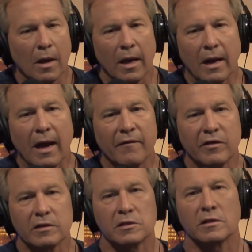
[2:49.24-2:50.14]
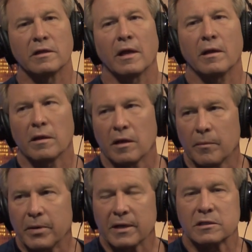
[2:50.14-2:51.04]
And obviously, they they
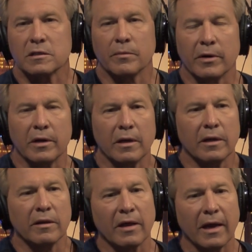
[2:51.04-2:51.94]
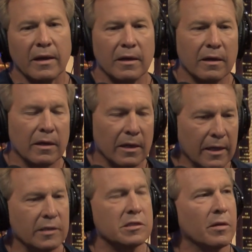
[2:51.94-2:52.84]
pick somebody that
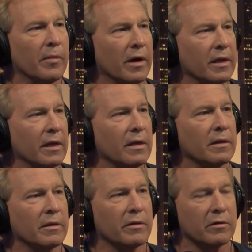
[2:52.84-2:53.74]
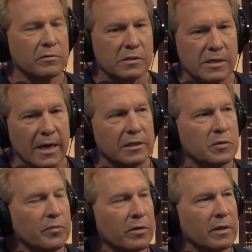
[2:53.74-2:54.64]
needs the money. They're
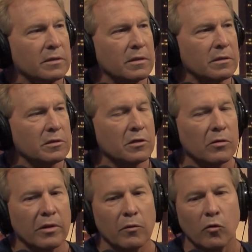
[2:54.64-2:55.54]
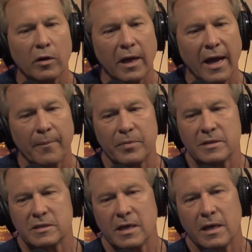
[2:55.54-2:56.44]
desperate. So then, what
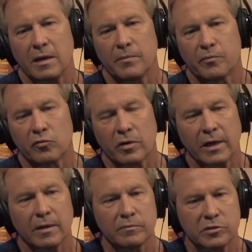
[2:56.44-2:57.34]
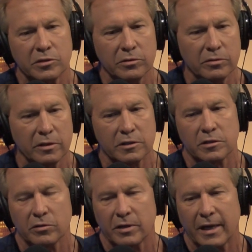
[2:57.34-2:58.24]
happens? They bring them to
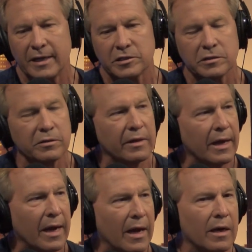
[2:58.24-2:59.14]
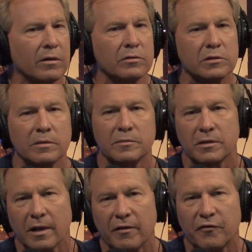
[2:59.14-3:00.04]
this location. Do they house them?
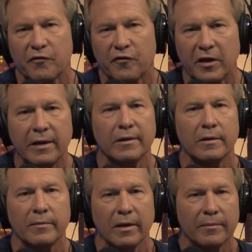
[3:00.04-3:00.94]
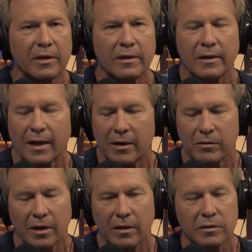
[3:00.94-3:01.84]
Do they feed them? I mean,
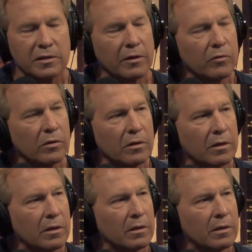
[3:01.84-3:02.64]
how how does that work?